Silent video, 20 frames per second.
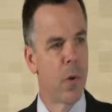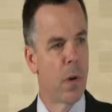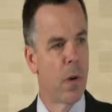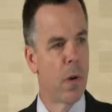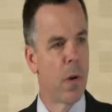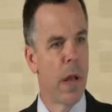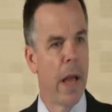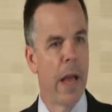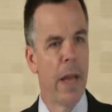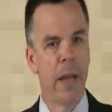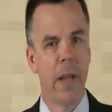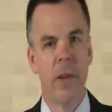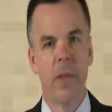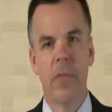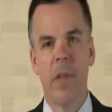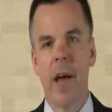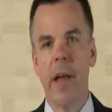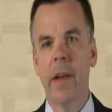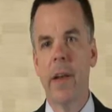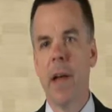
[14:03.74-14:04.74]
or any
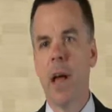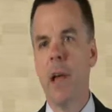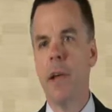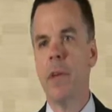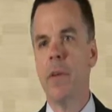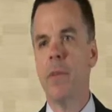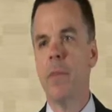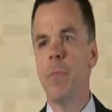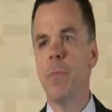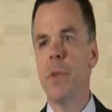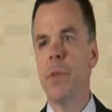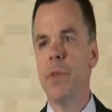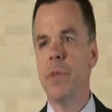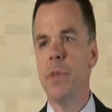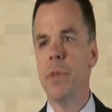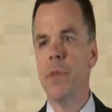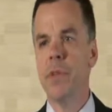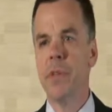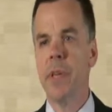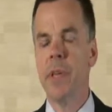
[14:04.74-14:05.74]
of that kind of
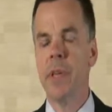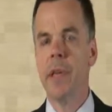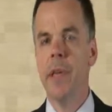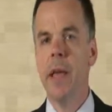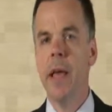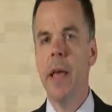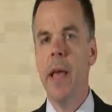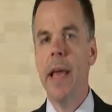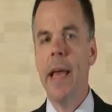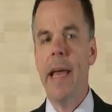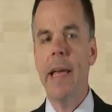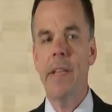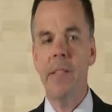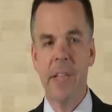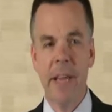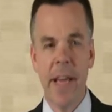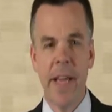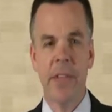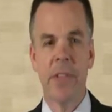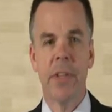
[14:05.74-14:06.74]
business. And it
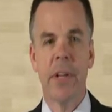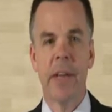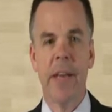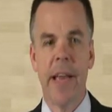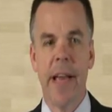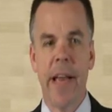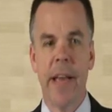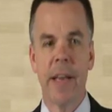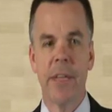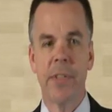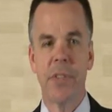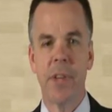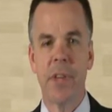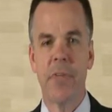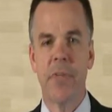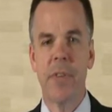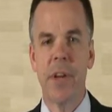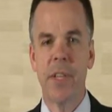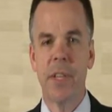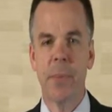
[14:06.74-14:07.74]
takes, again, it's an
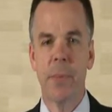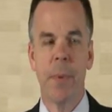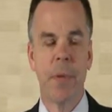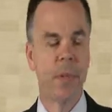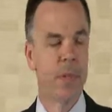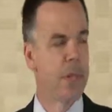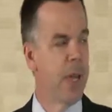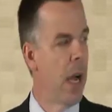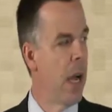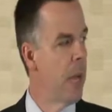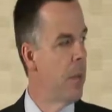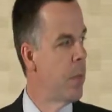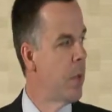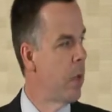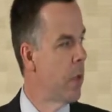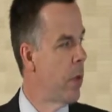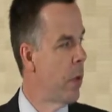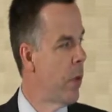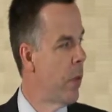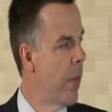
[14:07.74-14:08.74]
investment in time
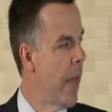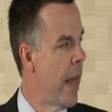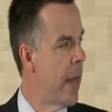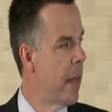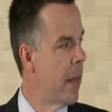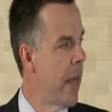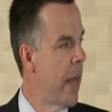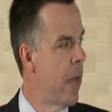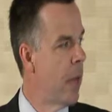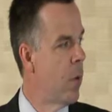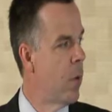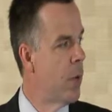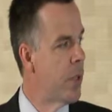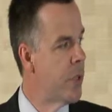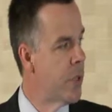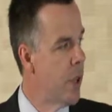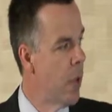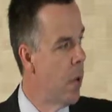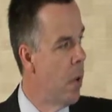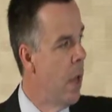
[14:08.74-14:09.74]
to learn that language.
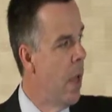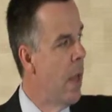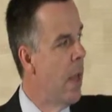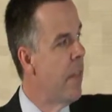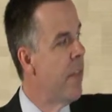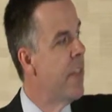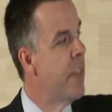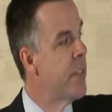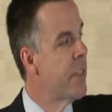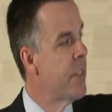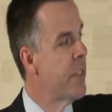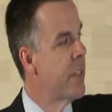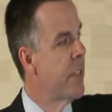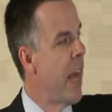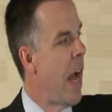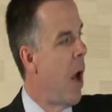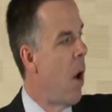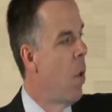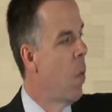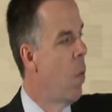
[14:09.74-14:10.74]
So this is
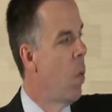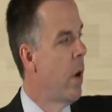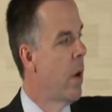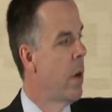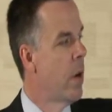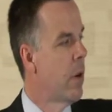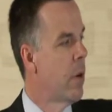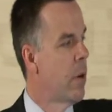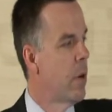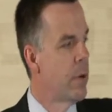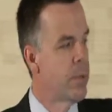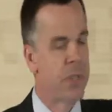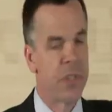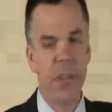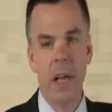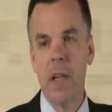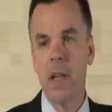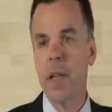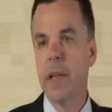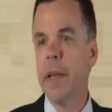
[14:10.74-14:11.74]
how we're
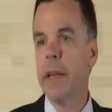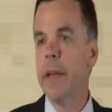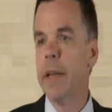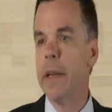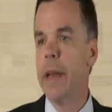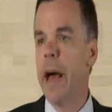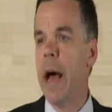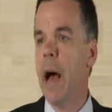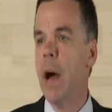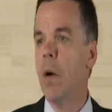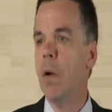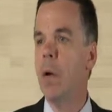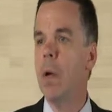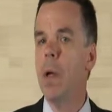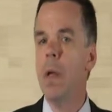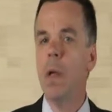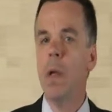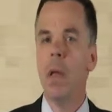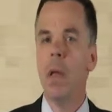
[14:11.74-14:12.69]
selling it now,